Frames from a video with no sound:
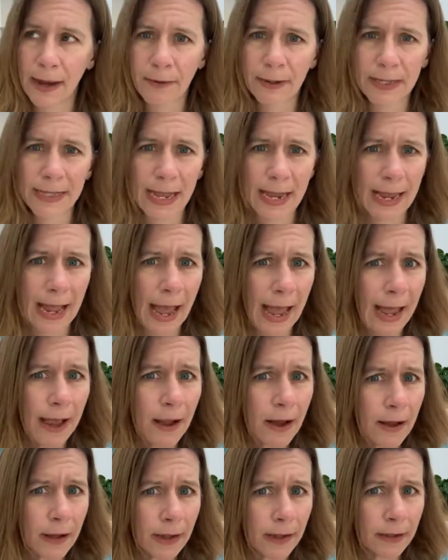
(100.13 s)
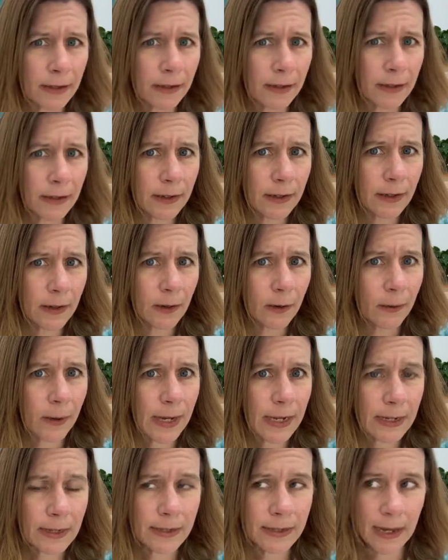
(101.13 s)
And I was like, hang on,
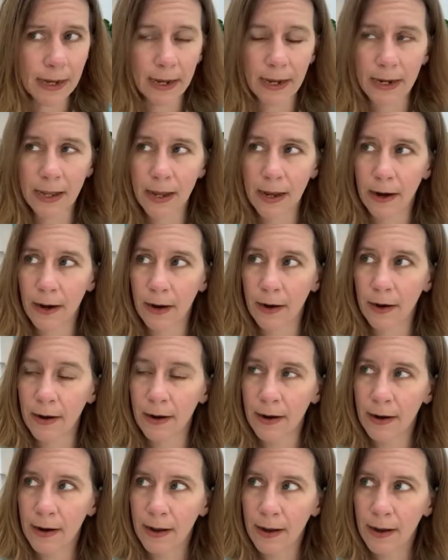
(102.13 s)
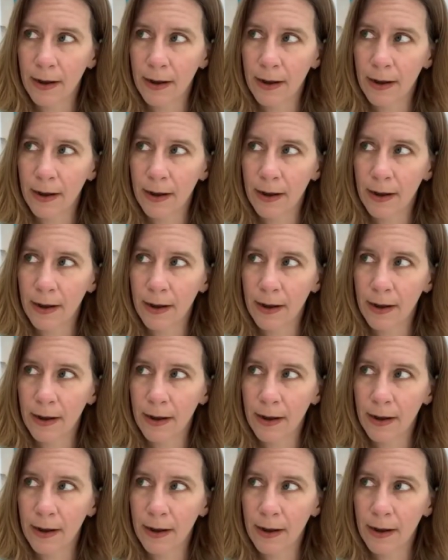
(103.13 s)
wait a second here,